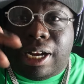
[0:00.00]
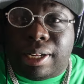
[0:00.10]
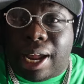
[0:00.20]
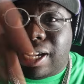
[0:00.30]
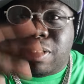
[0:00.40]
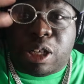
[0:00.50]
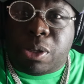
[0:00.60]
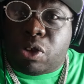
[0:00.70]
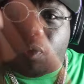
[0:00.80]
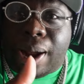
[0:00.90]
Like and
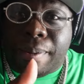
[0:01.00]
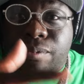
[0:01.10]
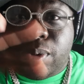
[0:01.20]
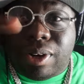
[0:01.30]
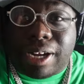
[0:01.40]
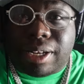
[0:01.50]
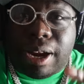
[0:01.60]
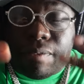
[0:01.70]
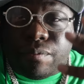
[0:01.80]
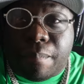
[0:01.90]
subscribe if you like the
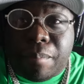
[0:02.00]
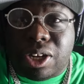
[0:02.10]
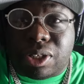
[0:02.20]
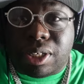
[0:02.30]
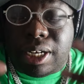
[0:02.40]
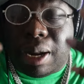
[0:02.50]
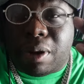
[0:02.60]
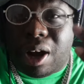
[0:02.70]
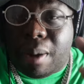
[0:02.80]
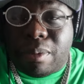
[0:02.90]
information that I'm
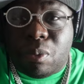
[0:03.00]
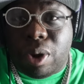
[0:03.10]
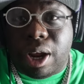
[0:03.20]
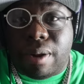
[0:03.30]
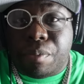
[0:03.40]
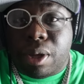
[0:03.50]
coming with